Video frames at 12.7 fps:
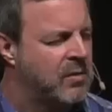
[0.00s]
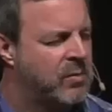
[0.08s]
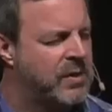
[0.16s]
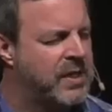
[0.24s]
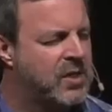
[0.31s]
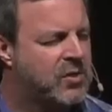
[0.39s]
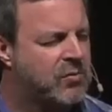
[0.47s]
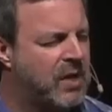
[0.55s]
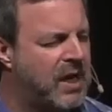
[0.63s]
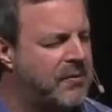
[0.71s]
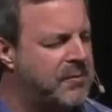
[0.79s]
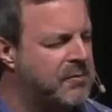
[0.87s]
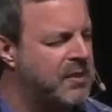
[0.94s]
When they
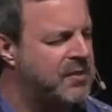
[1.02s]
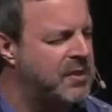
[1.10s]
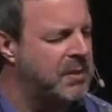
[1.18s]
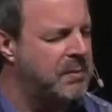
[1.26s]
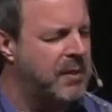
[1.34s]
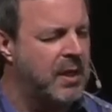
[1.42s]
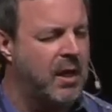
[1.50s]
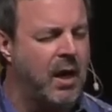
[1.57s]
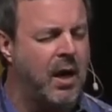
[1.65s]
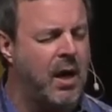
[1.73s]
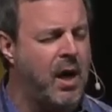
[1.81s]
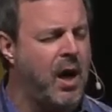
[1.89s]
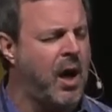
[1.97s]
drive through our city, they'll be like,
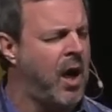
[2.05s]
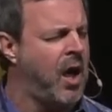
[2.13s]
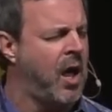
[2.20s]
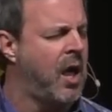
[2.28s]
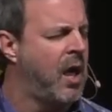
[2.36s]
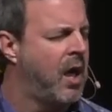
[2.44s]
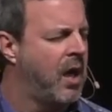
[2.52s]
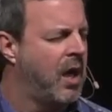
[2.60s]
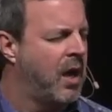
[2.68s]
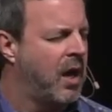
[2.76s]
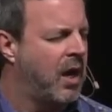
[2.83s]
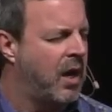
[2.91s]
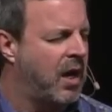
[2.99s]
ah,
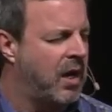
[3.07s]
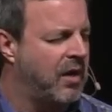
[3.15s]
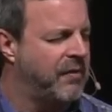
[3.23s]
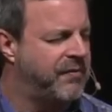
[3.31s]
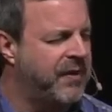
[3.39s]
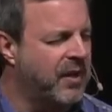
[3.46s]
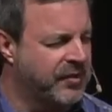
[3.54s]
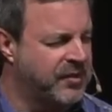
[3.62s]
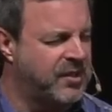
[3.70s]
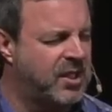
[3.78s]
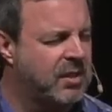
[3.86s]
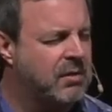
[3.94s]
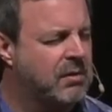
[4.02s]
I felt
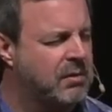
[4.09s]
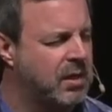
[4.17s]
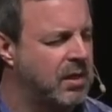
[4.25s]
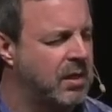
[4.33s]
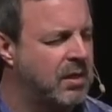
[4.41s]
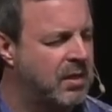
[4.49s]
tickled.